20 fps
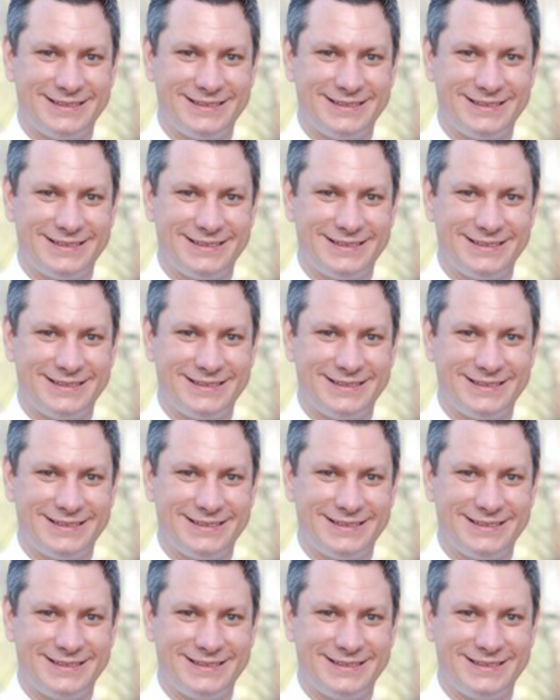
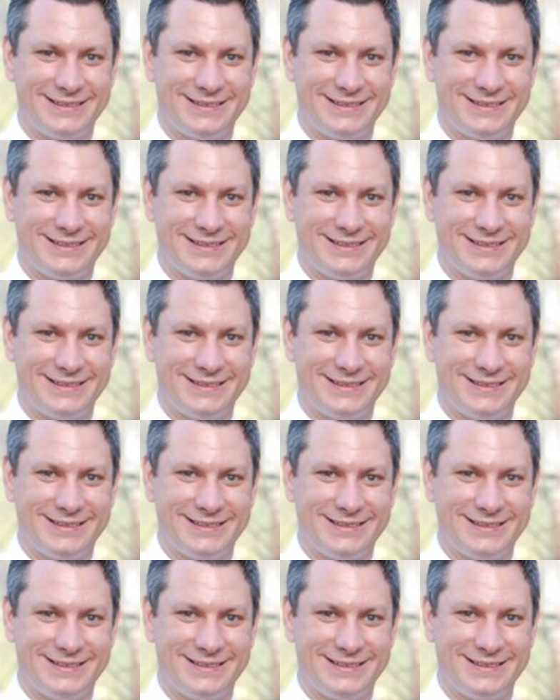
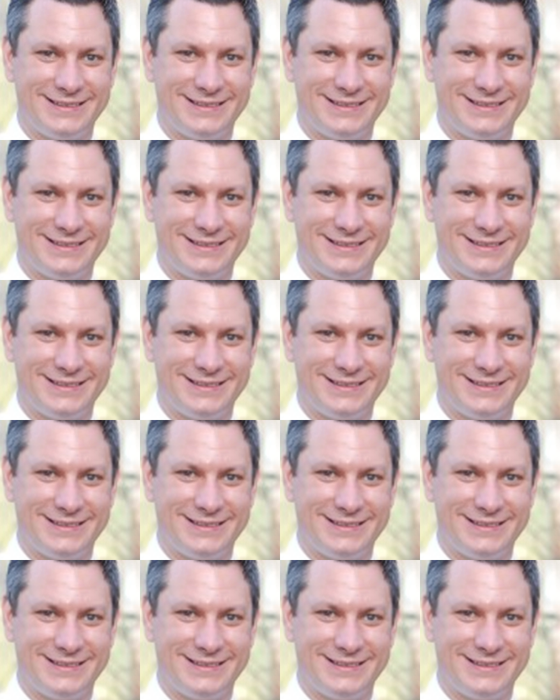
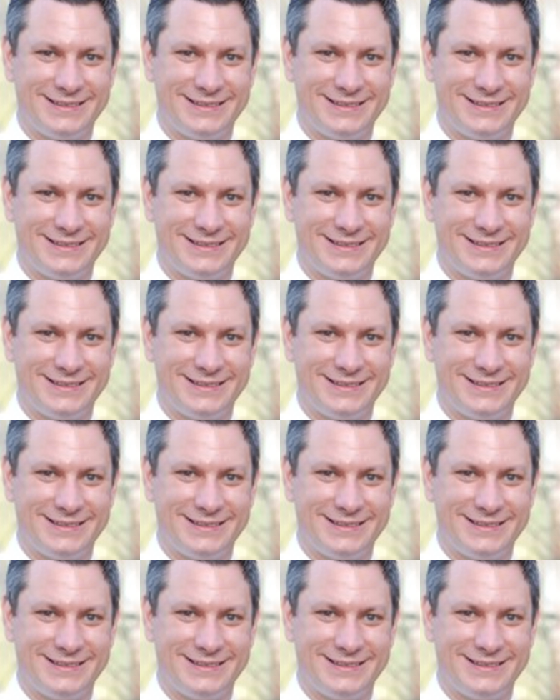
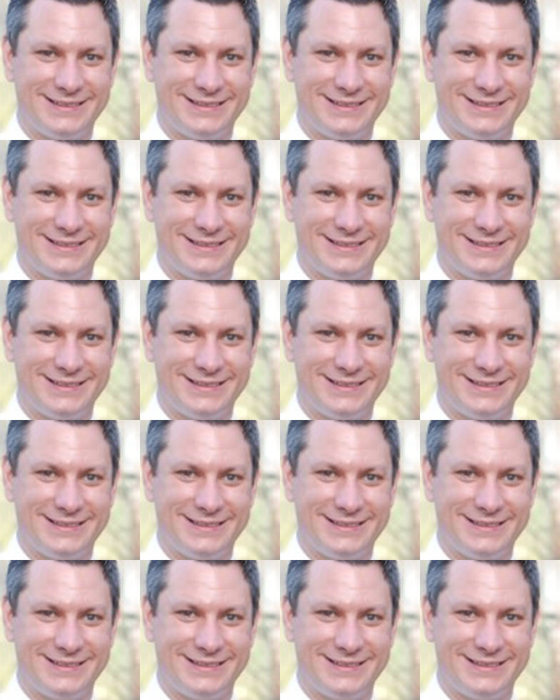
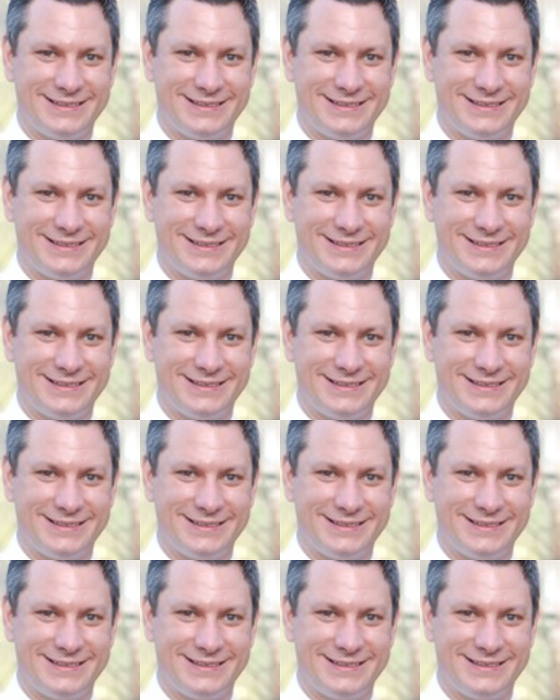
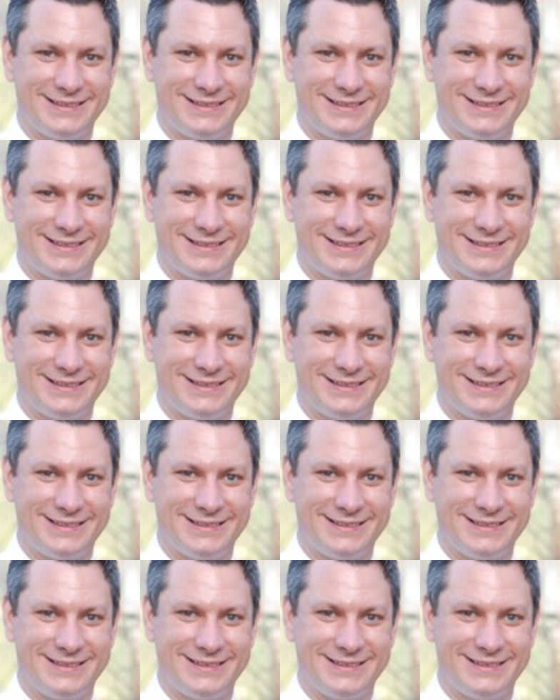
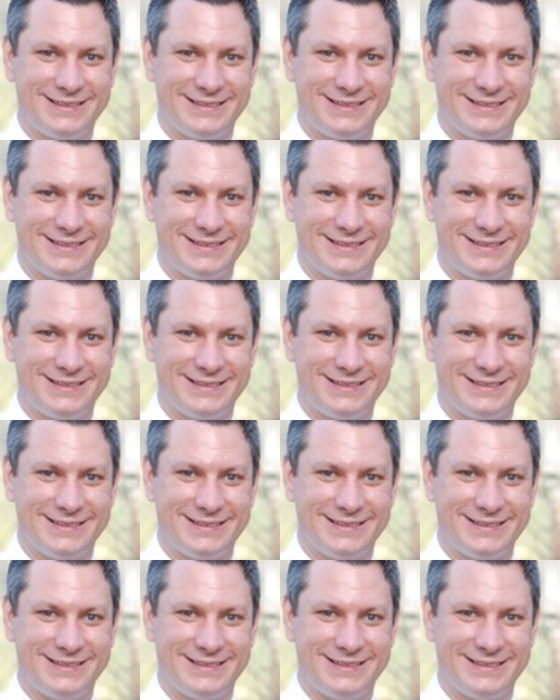(no lip movement)